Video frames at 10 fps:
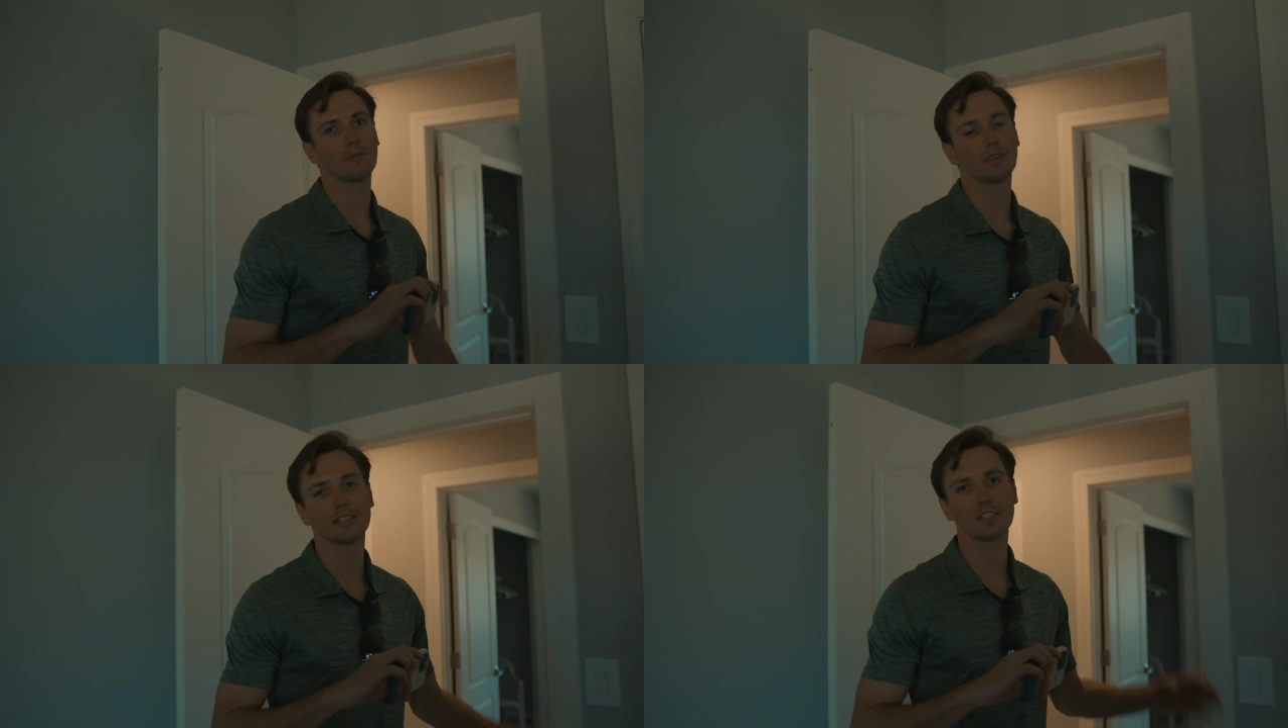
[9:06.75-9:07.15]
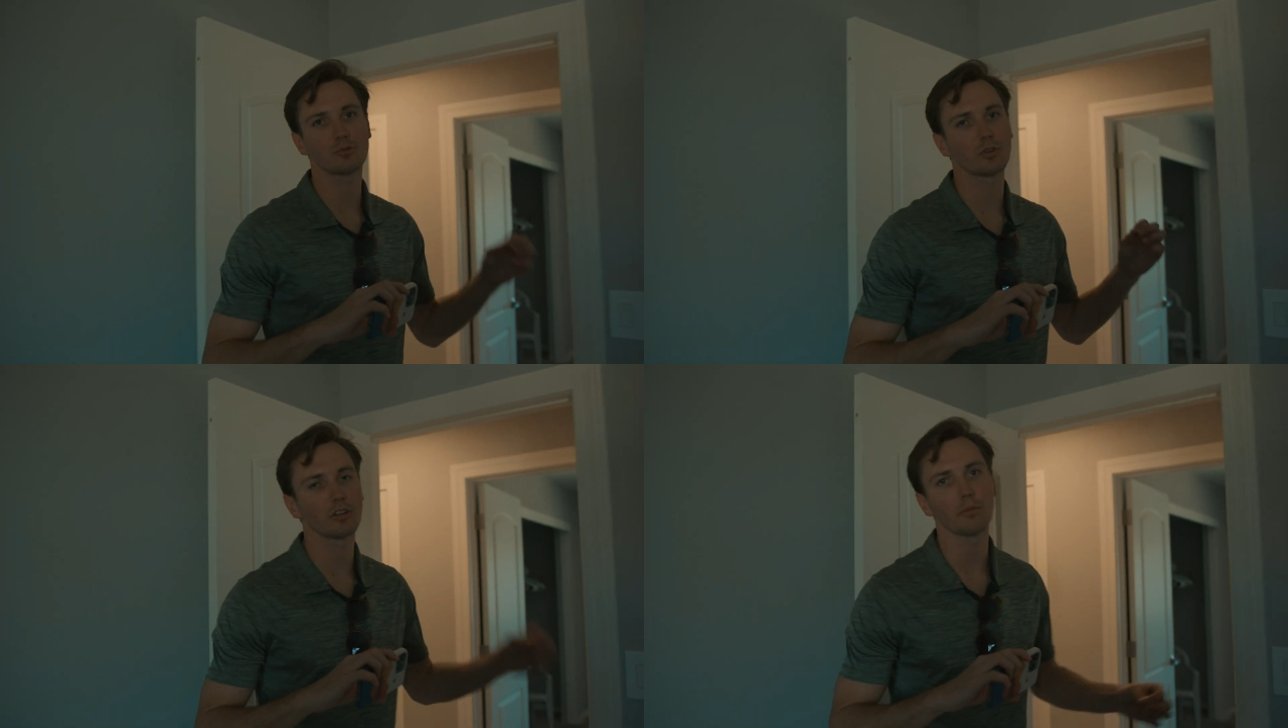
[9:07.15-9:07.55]
This is
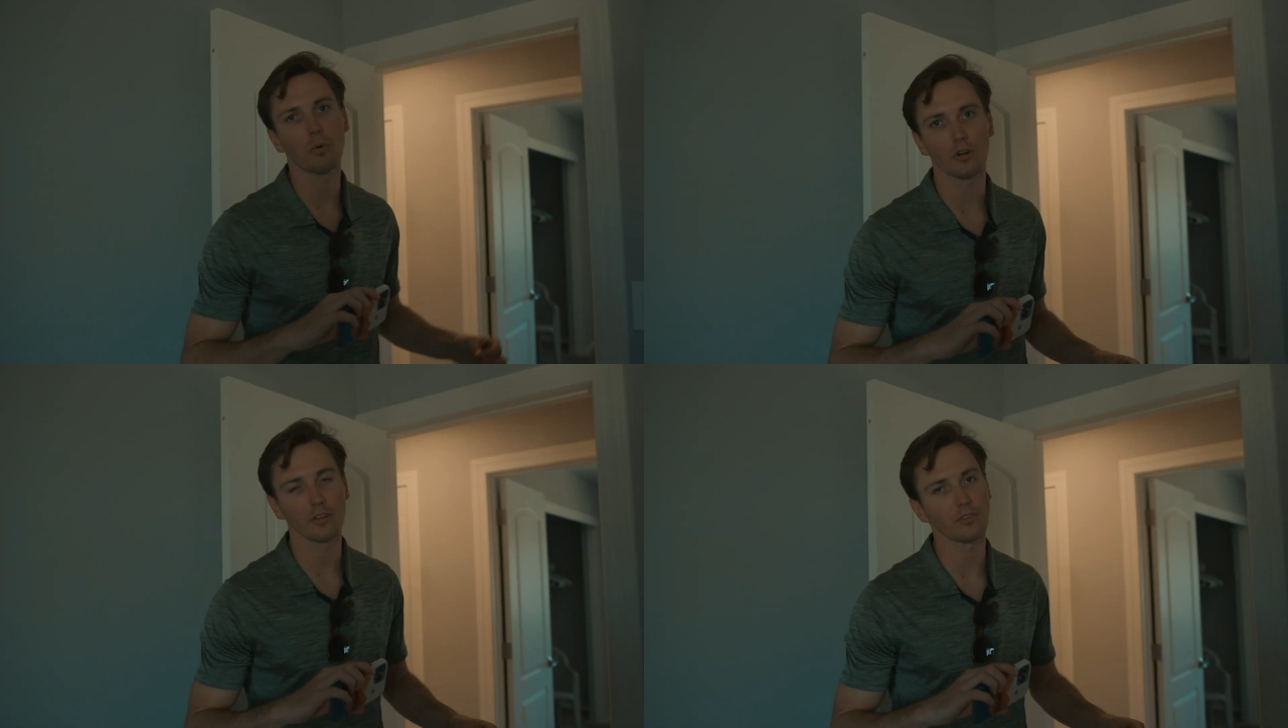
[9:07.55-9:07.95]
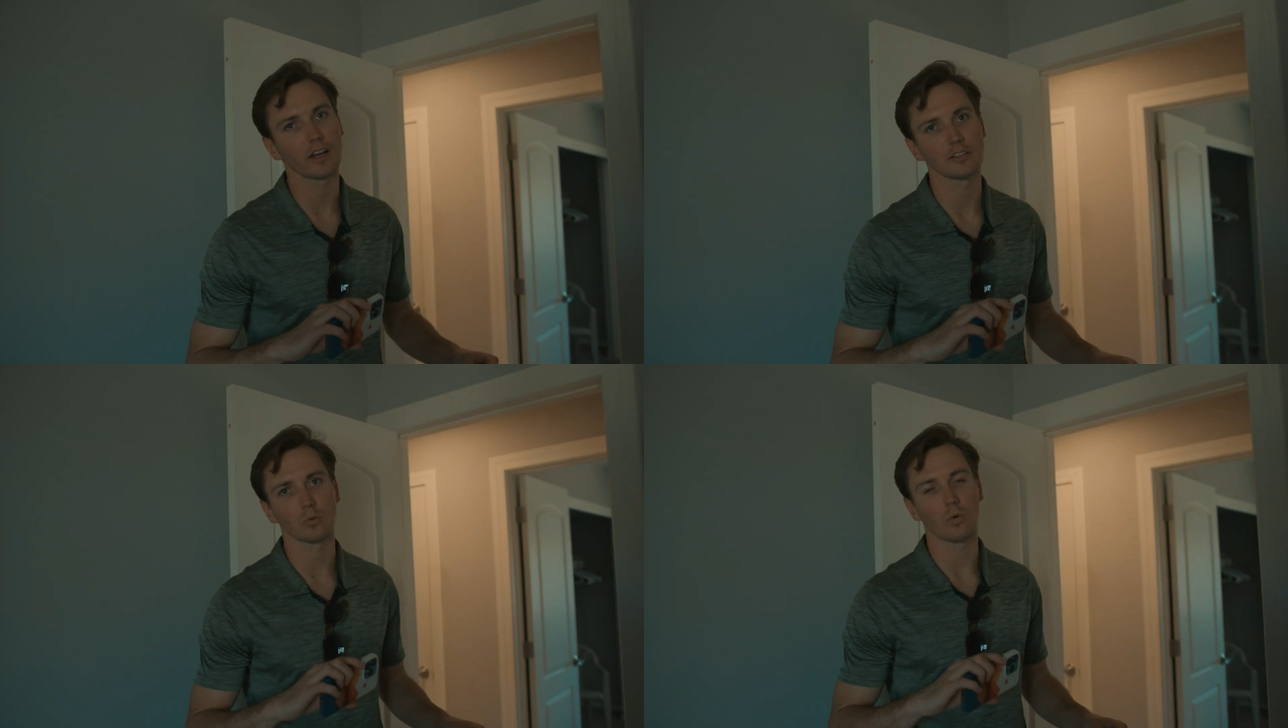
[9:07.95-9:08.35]
really important if you
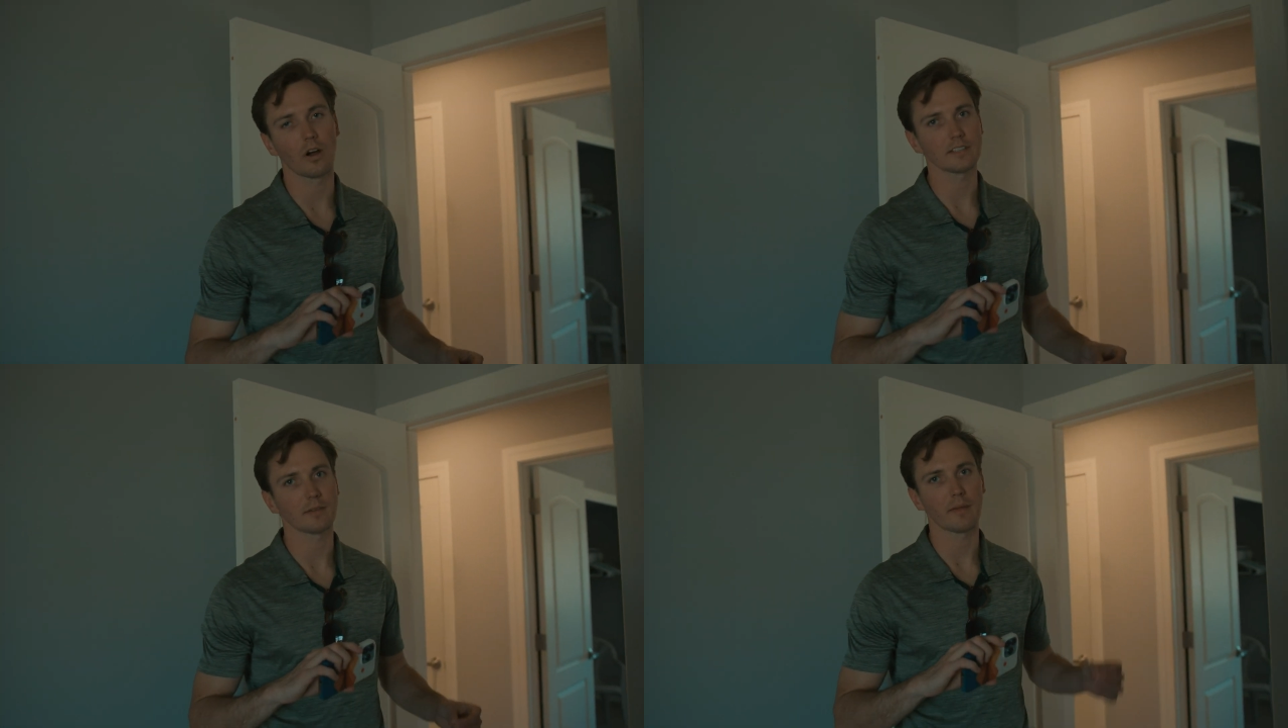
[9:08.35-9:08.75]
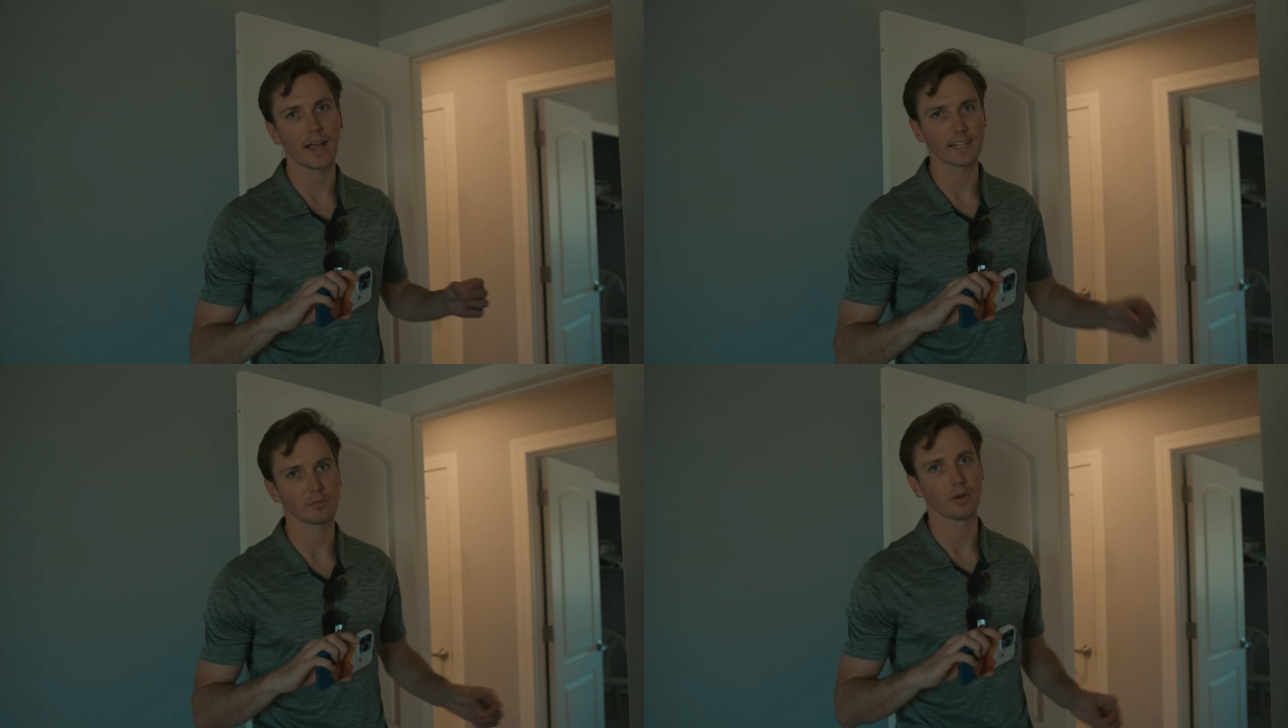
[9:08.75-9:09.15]
guys want to
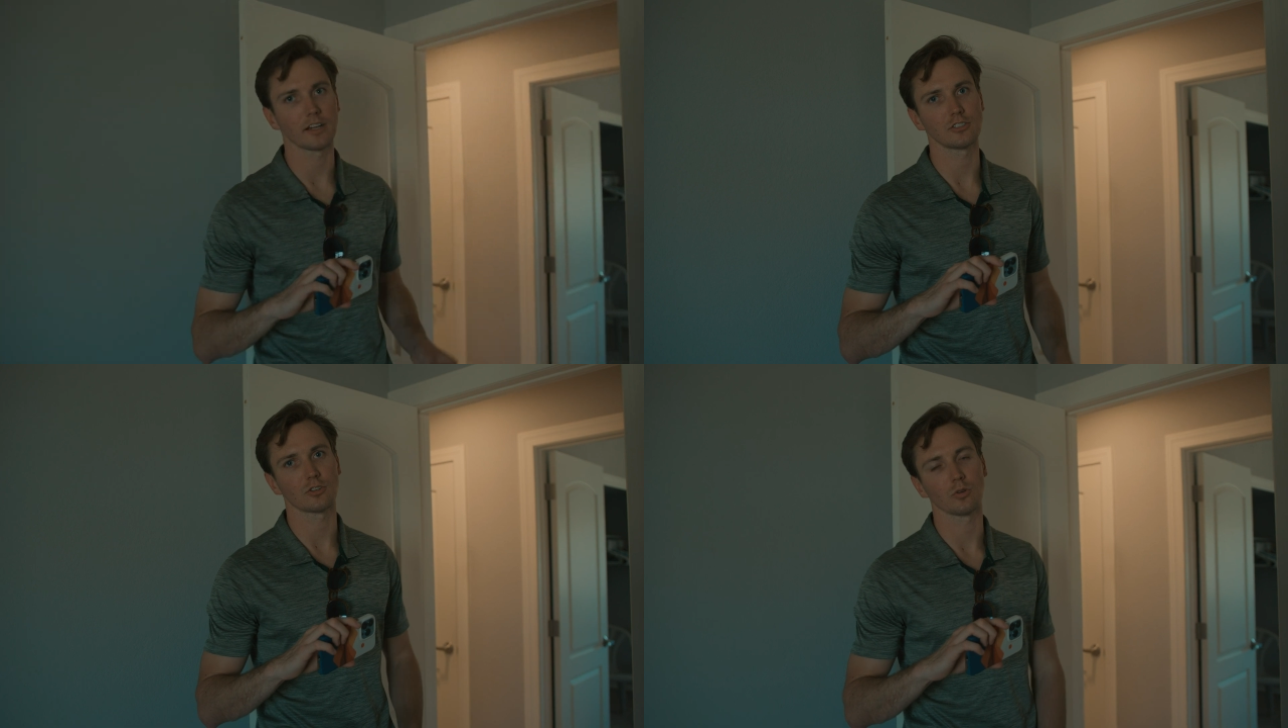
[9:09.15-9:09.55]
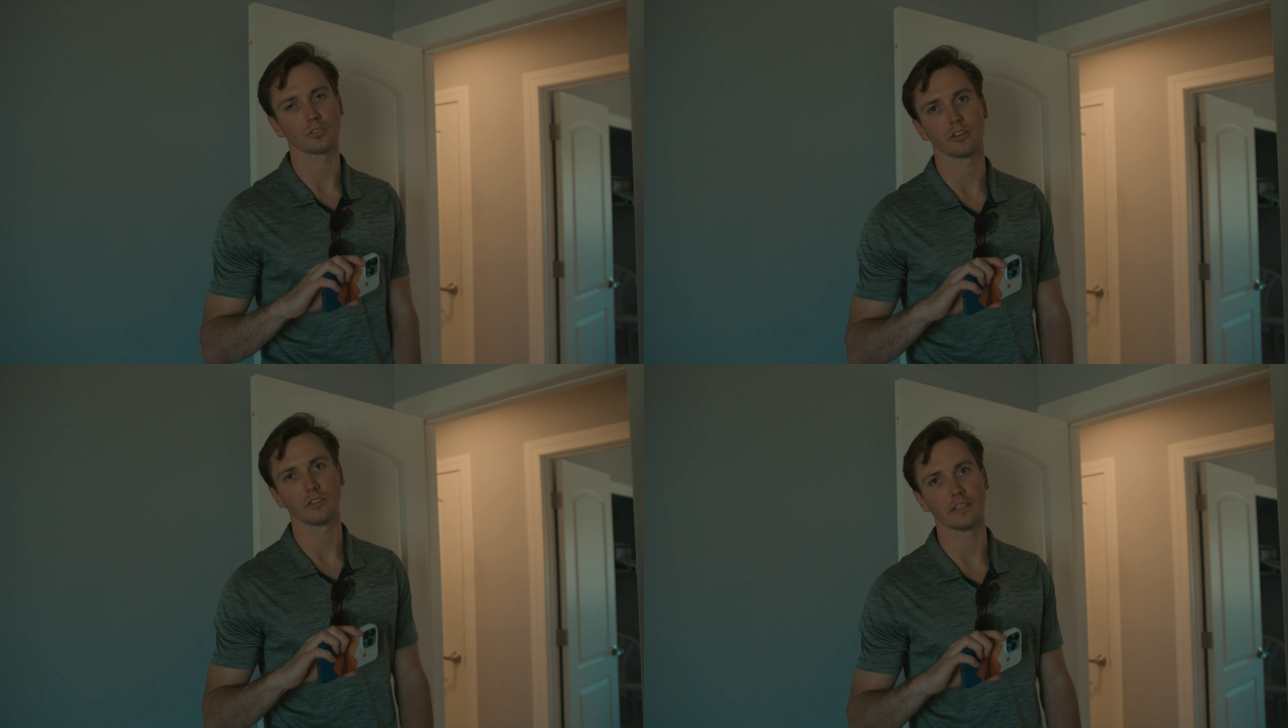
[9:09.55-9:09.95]
maximize your
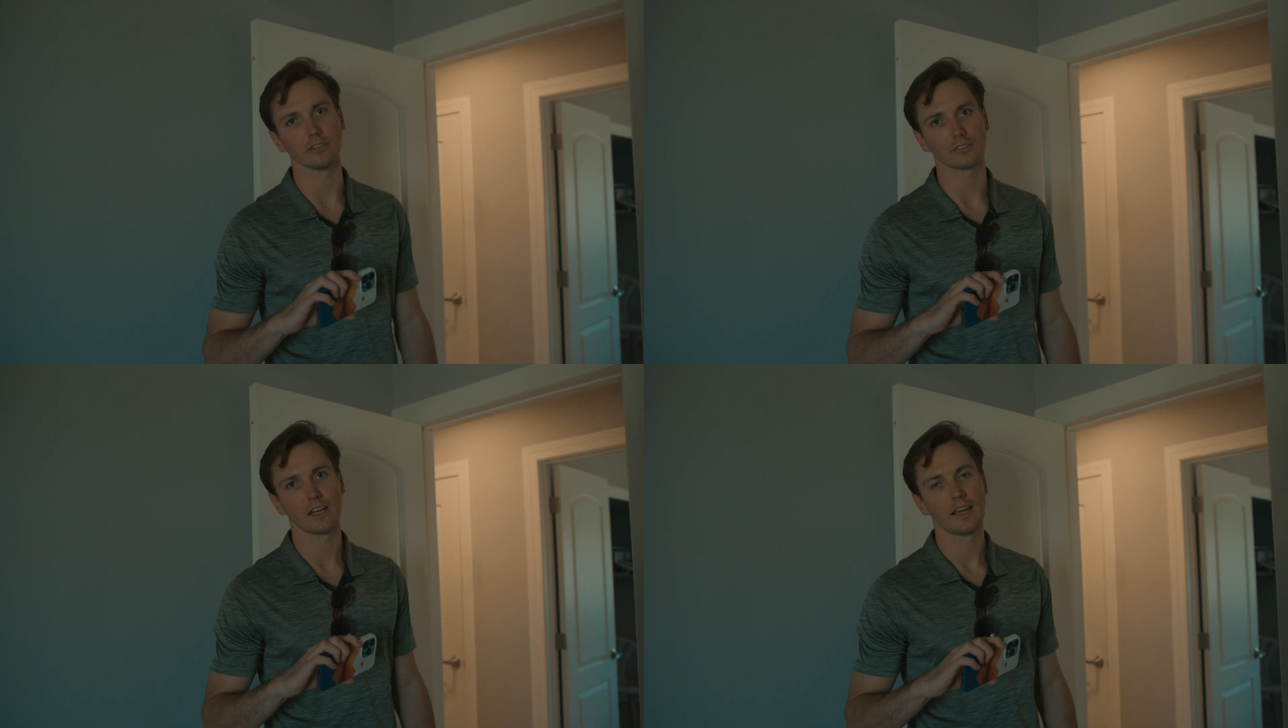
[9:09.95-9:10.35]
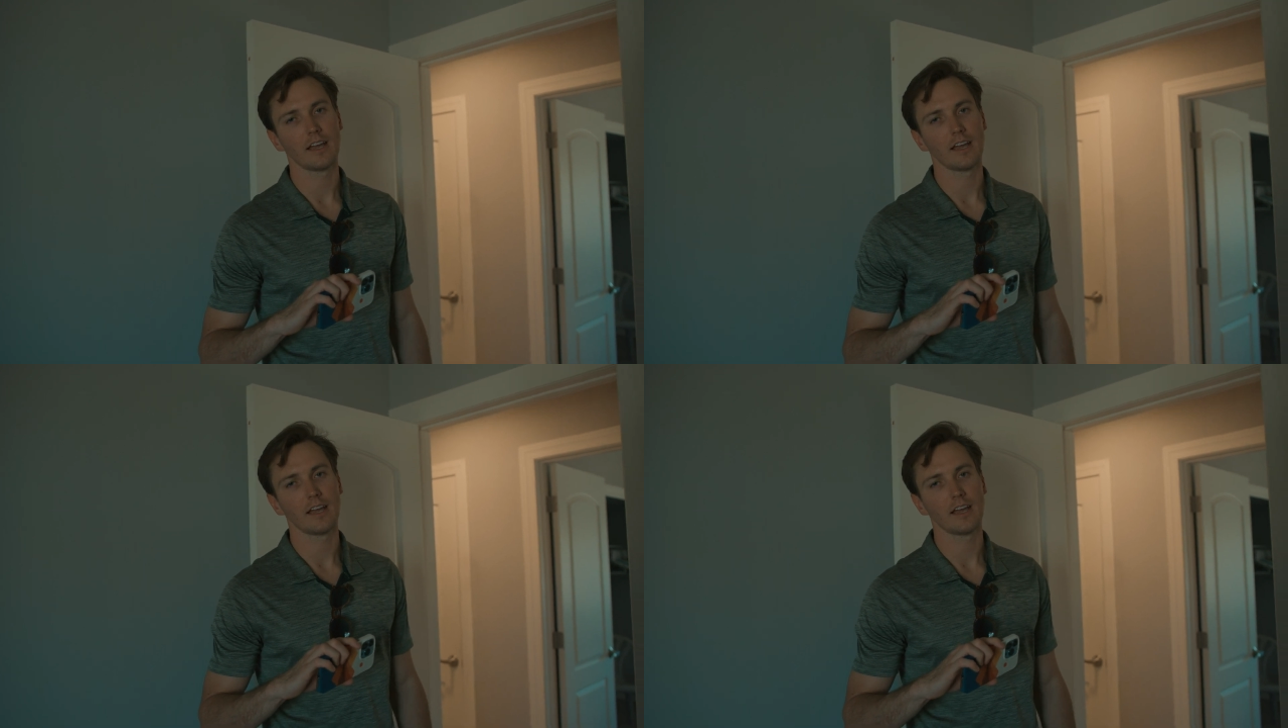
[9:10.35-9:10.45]
wholesale deals.